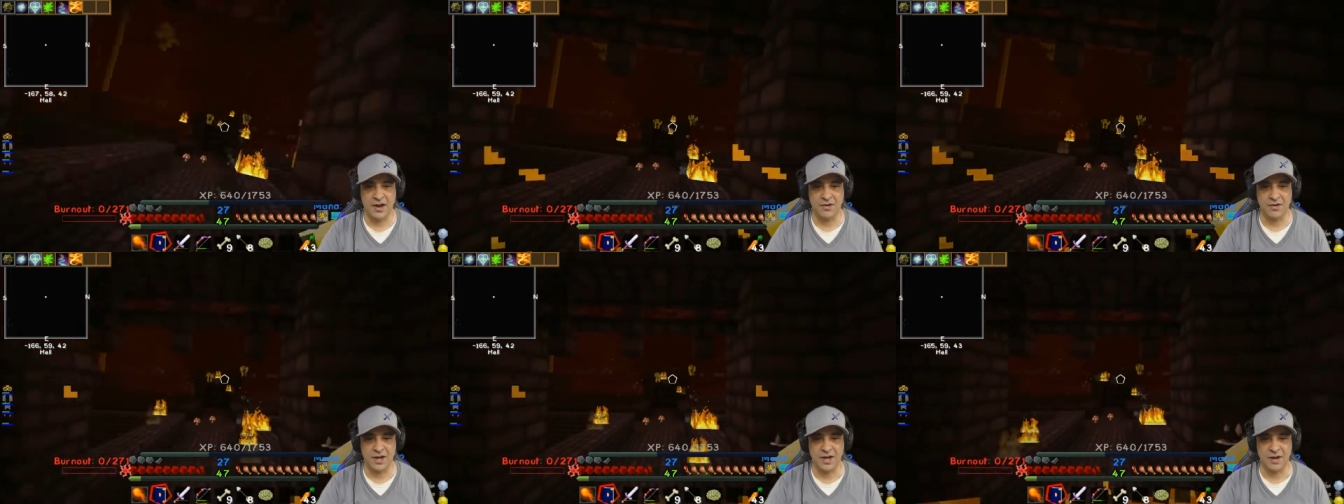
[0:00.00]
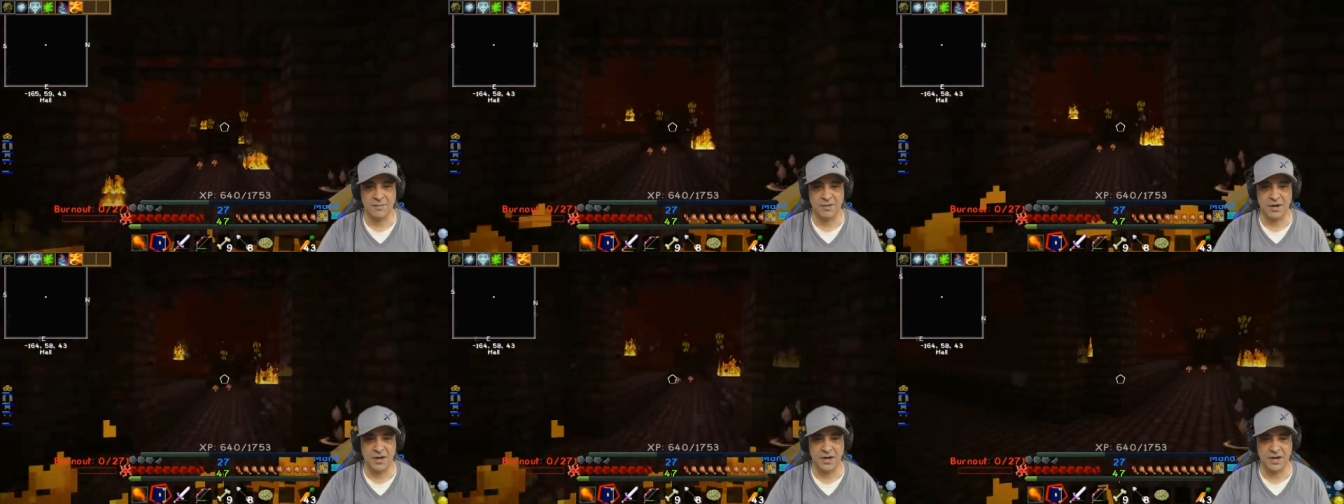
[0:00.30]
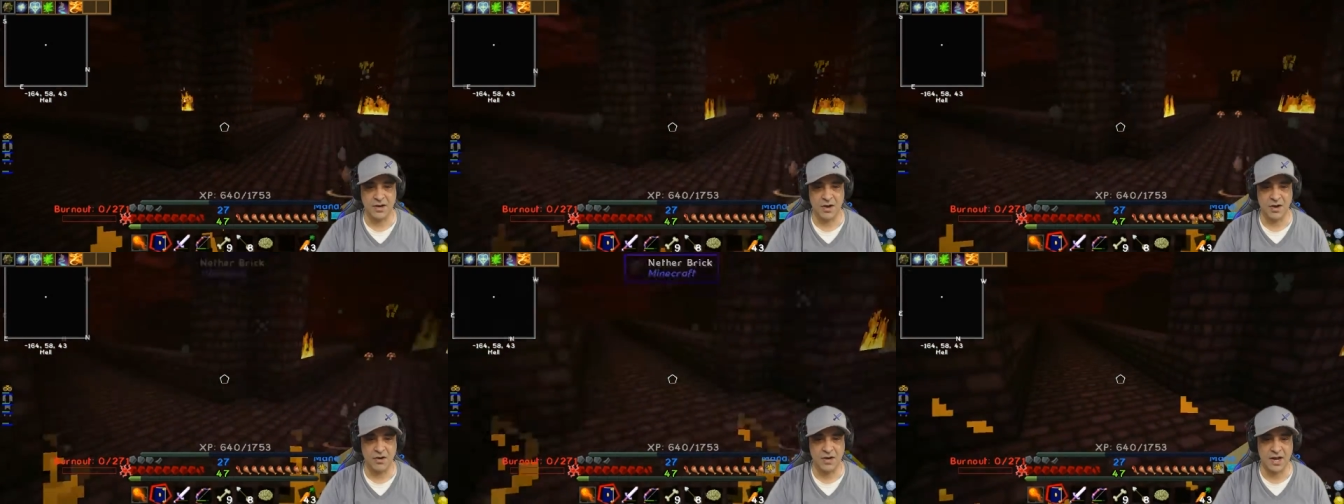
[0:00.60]
okay,
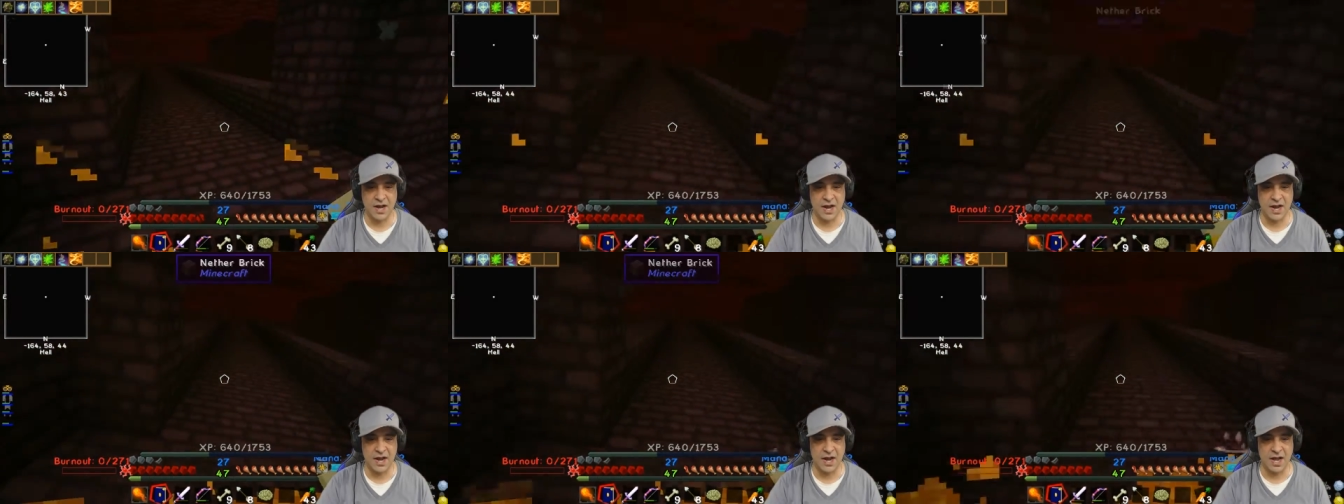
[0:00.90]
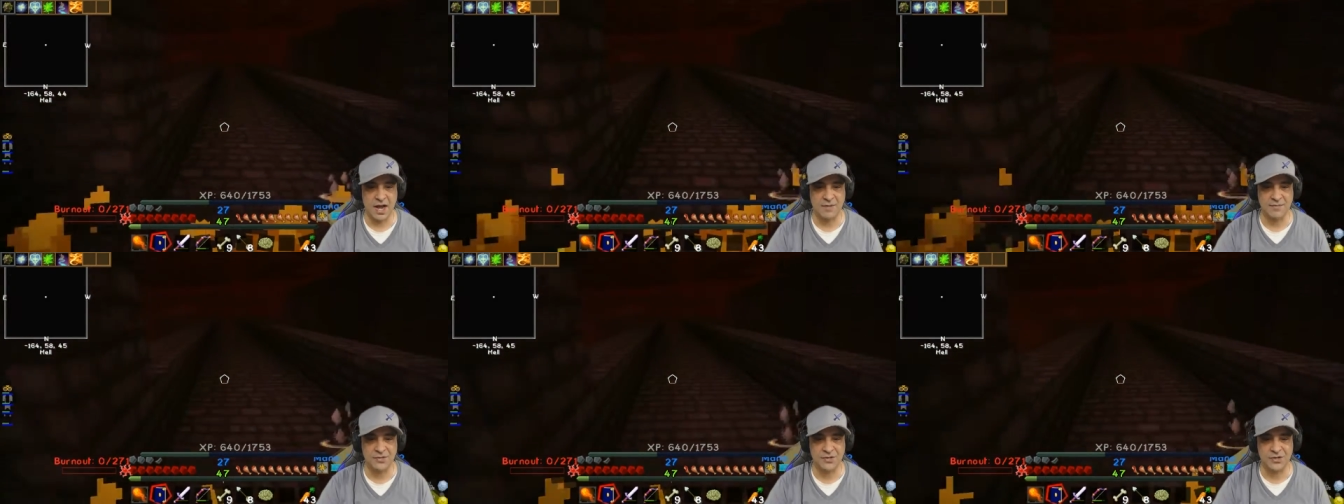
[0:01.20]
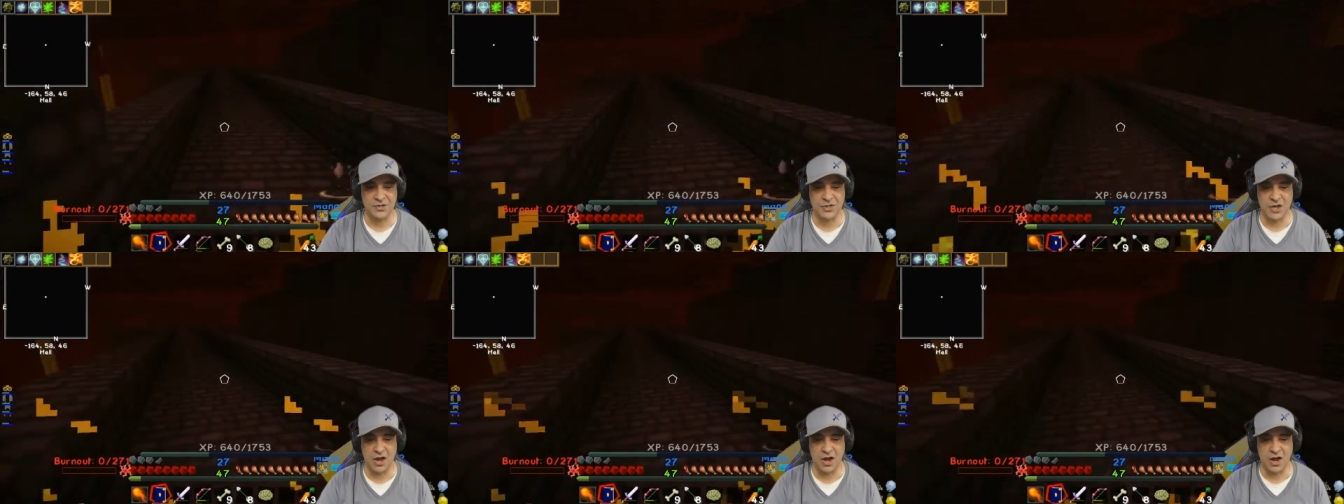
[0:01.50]
buddy, okay. I'm
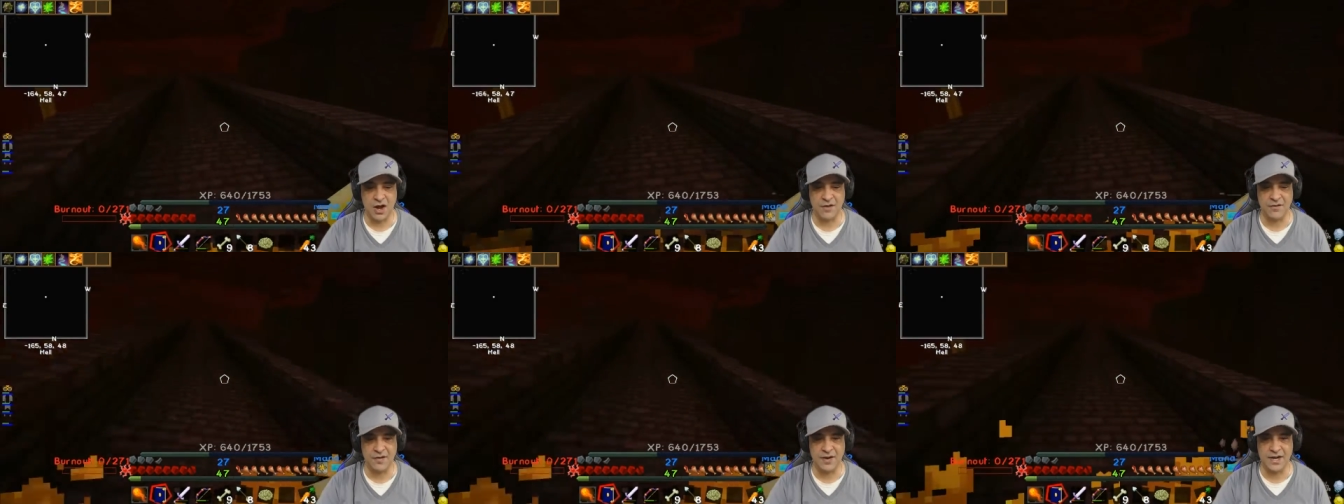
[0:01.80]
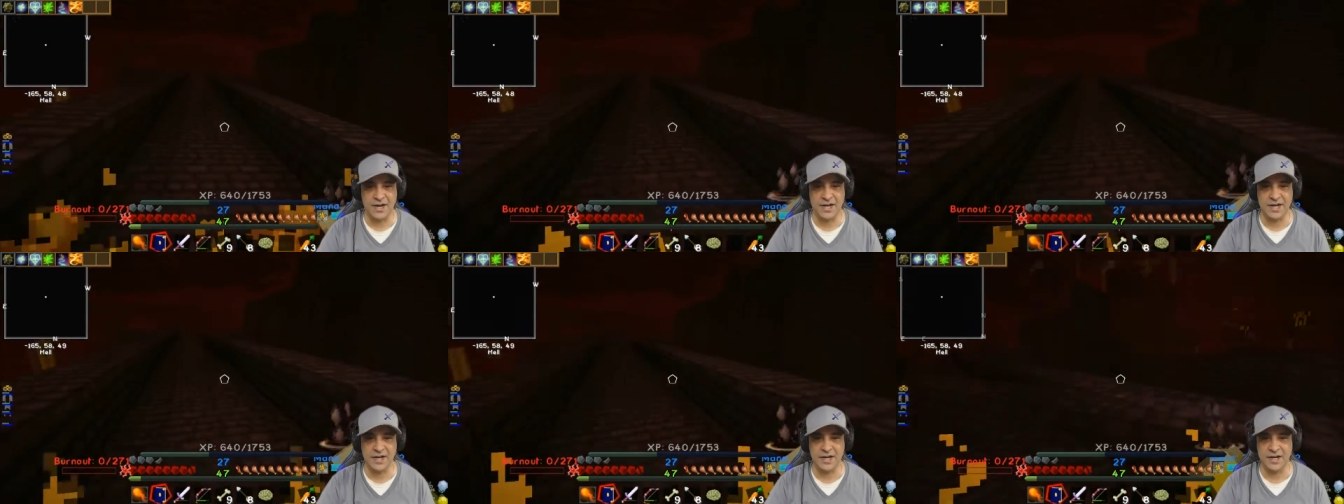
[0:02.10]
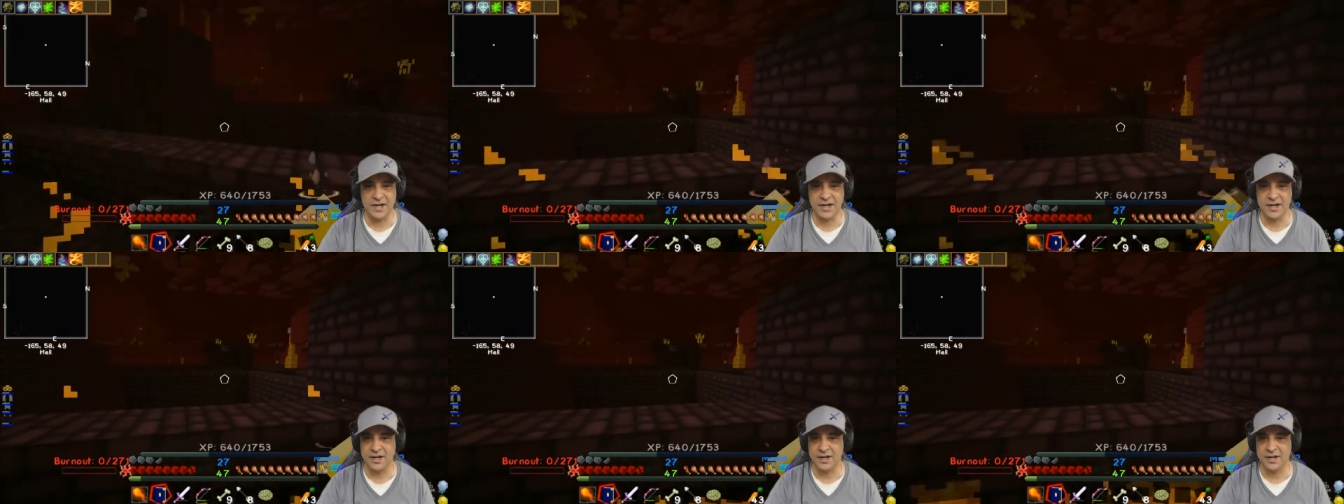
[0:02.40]

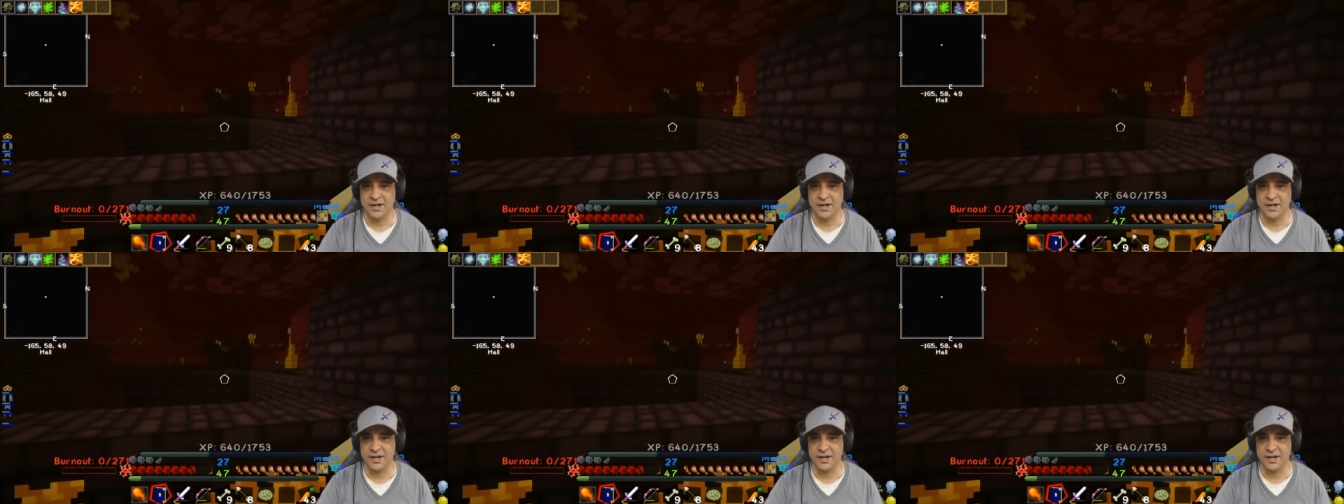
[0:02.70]
sorry!